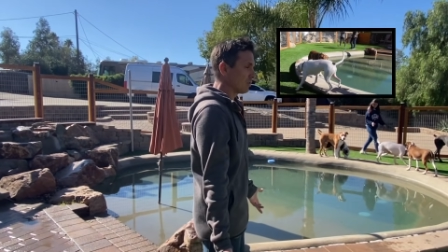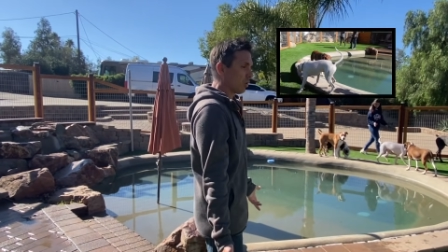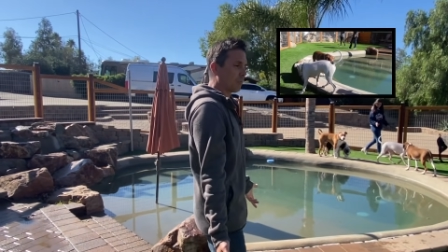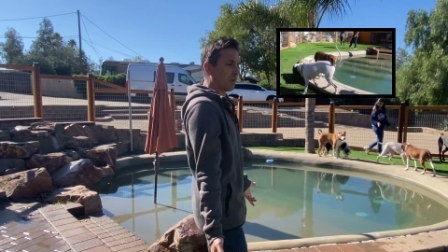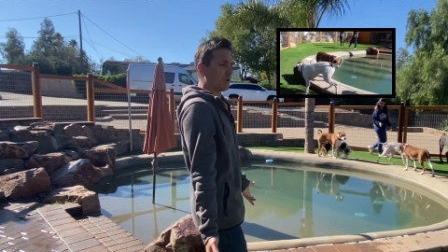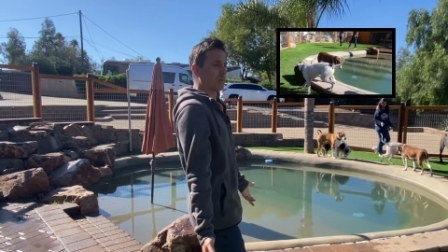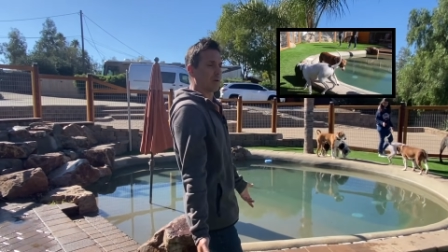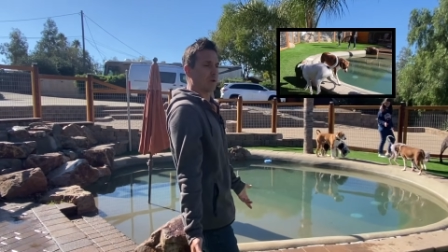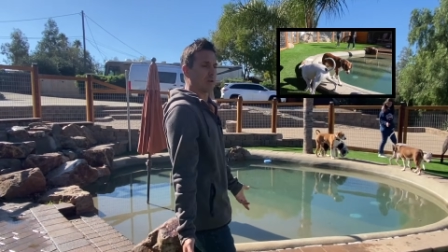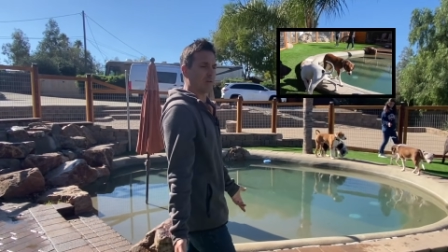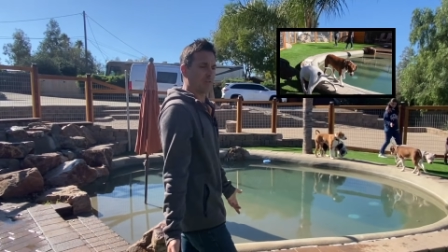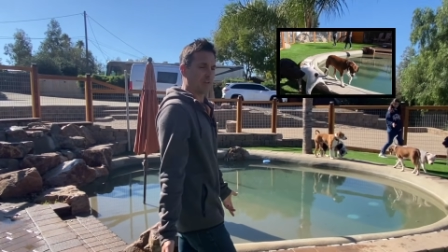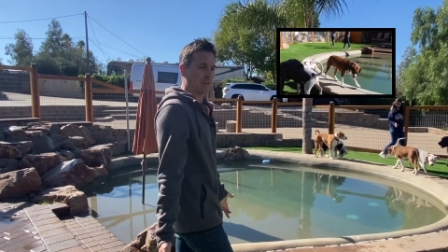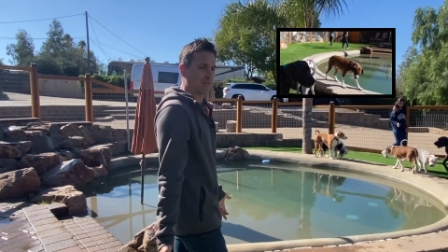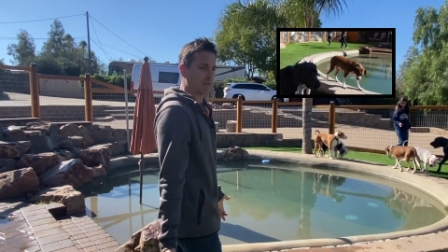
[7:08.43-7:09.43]
don't bring around little
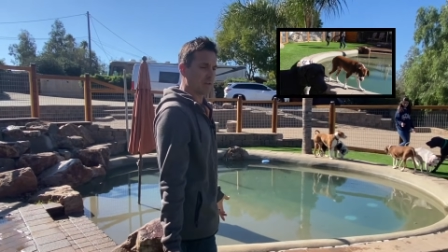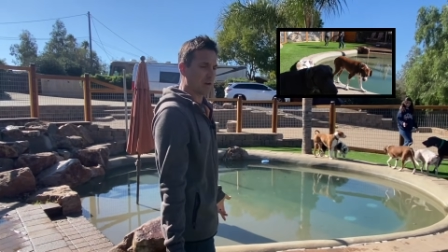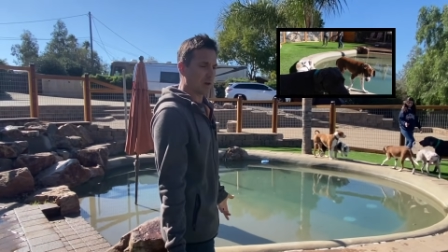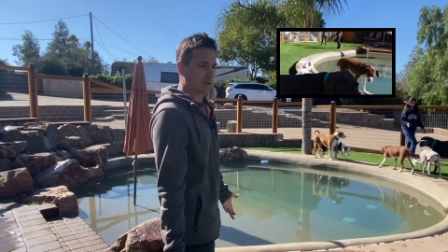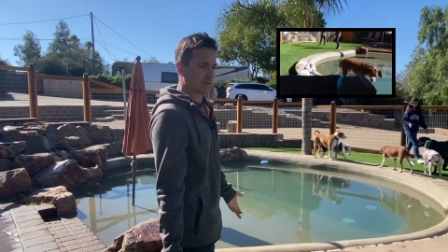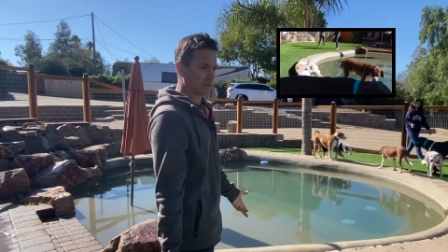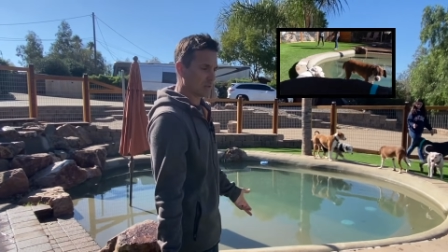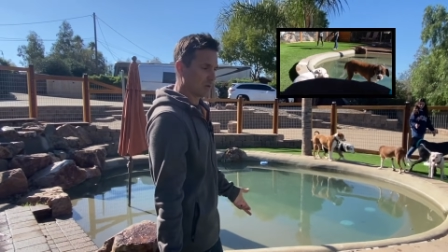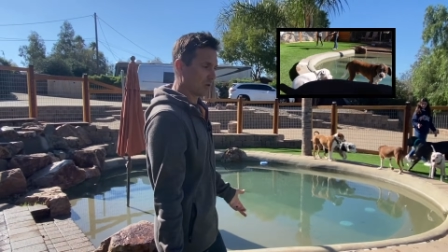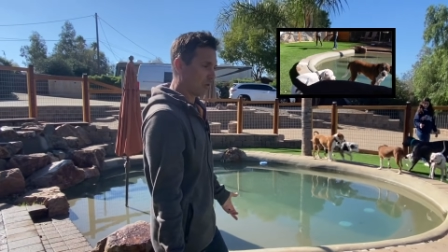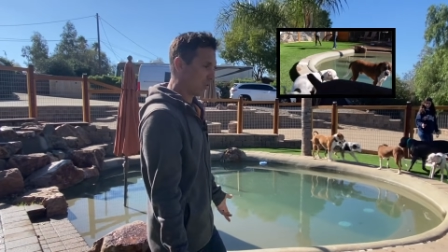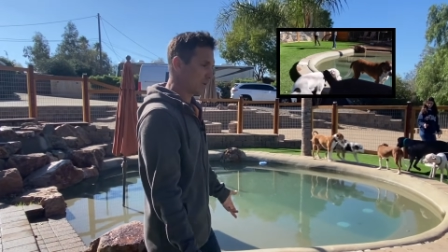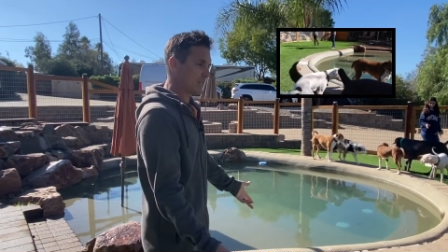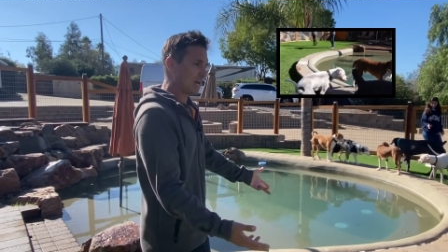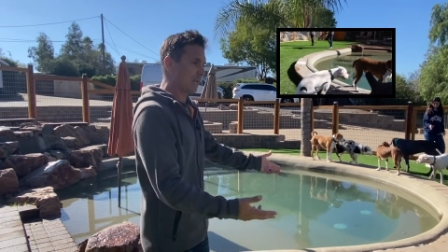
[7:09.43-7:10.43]
fluffy dogs
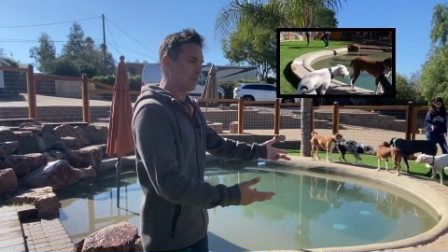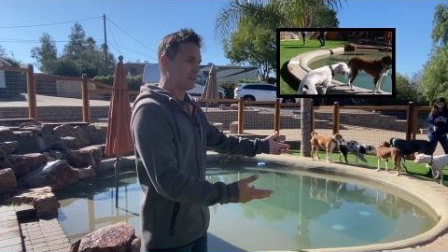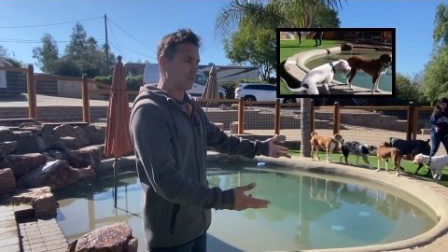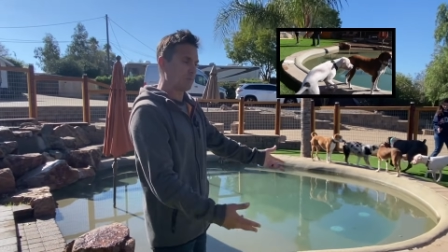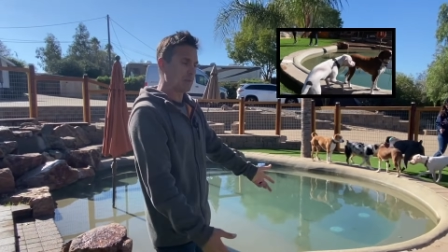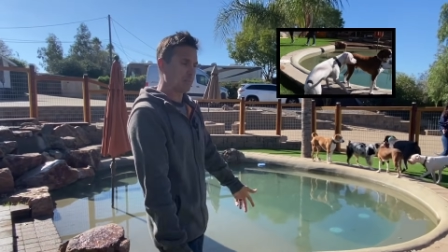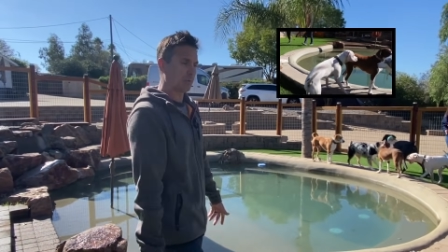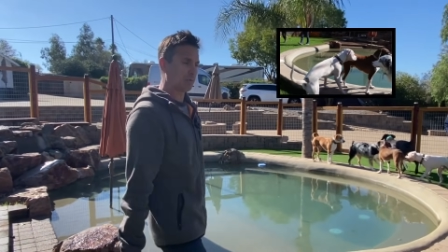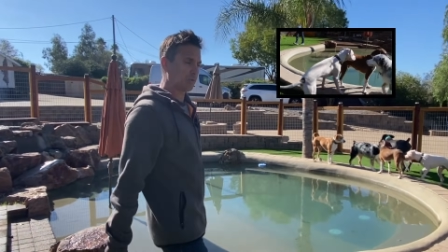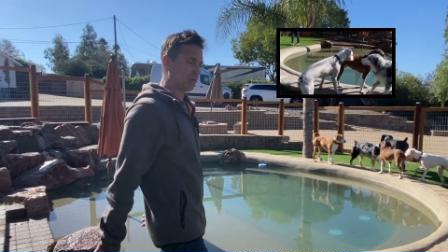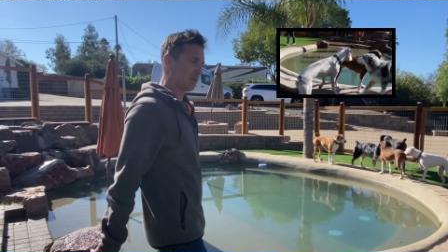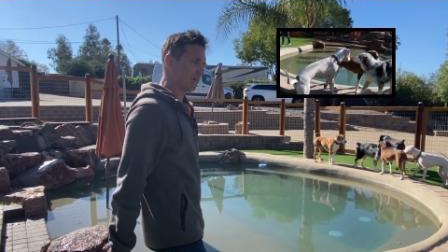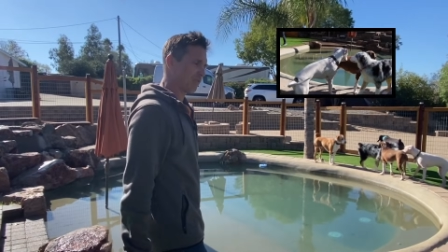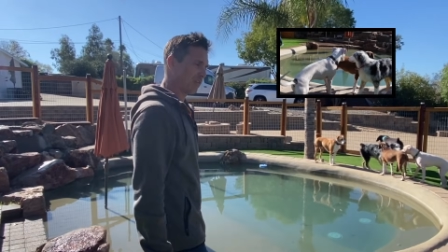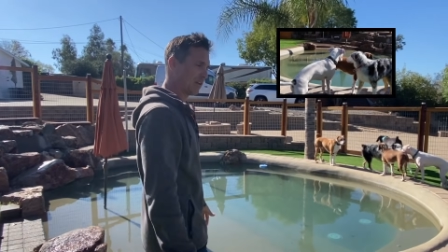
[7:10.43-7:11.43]
or yell at the people with the
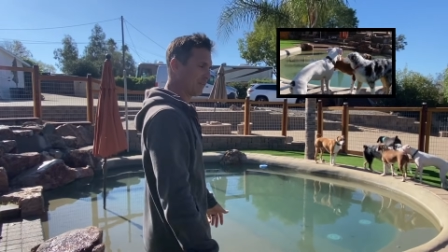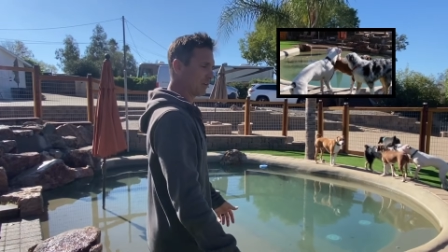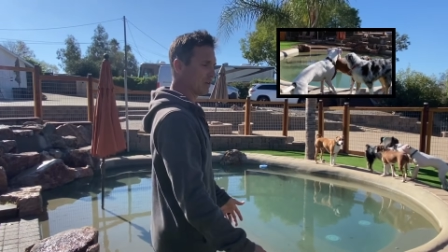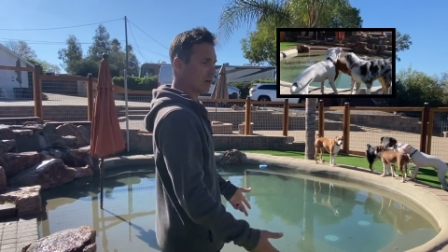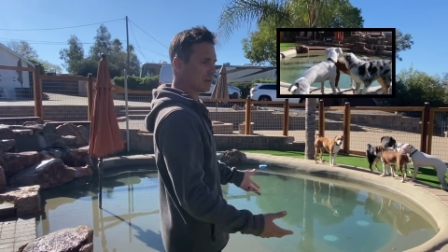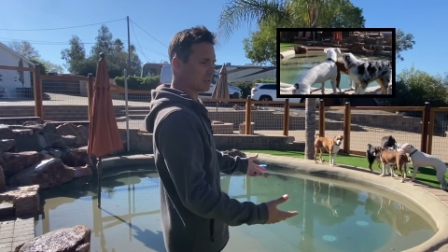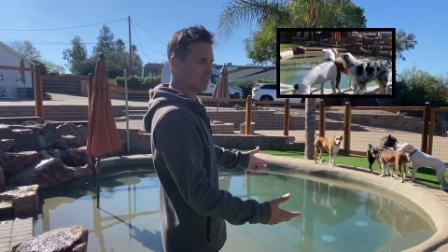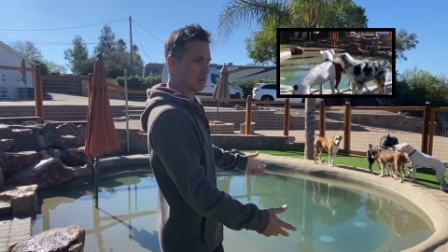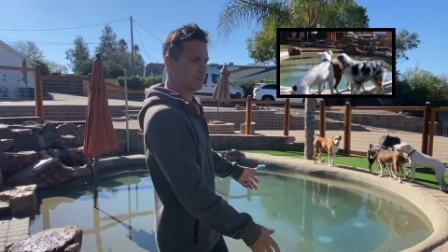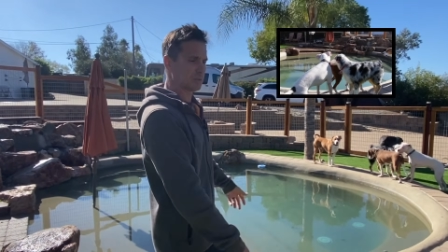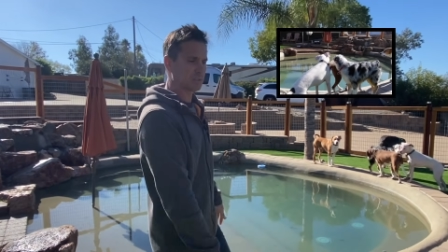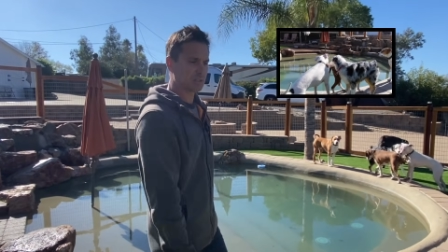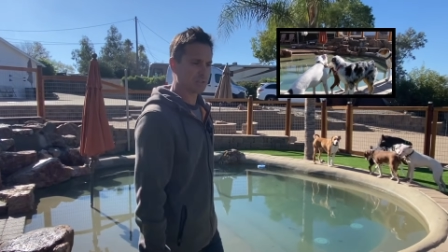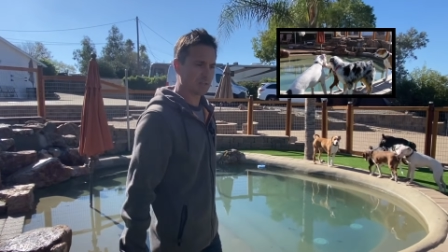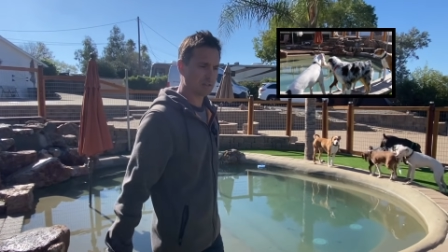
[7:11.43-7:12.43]
low fluffy dogs, tell them
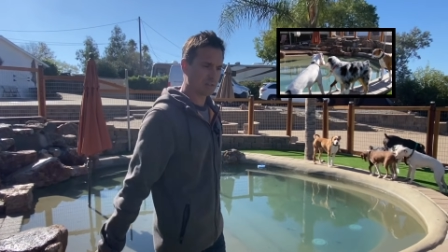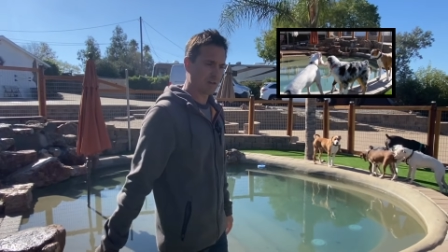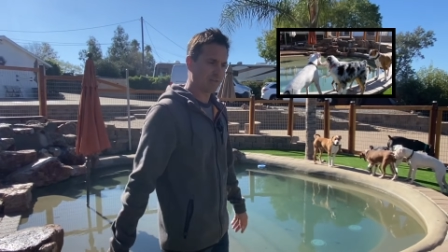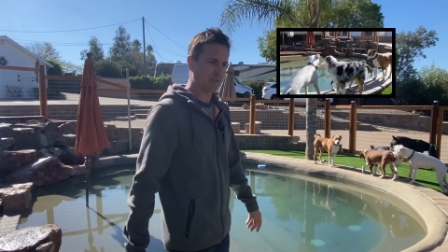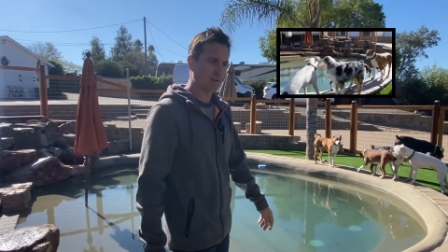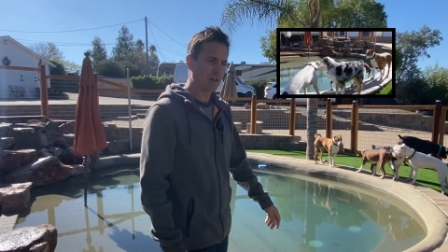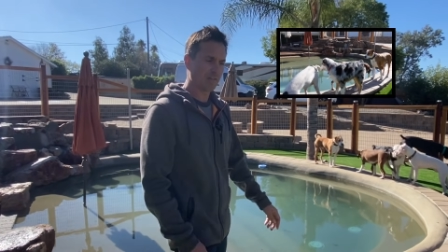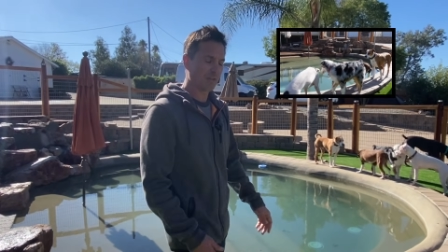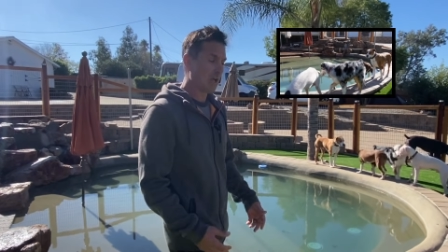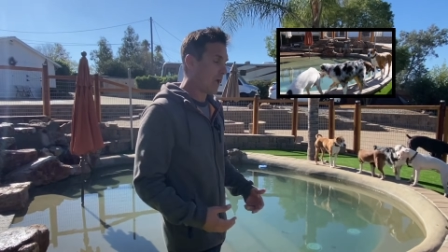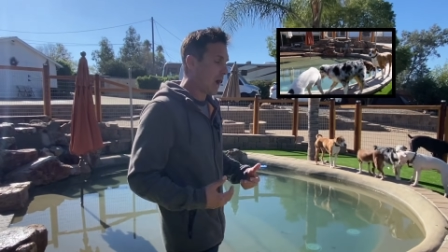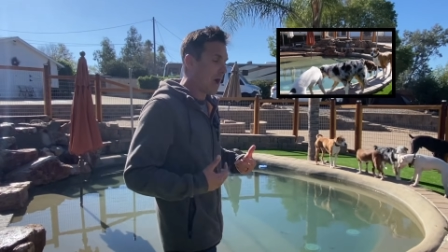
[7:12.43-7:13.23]
to tough enough.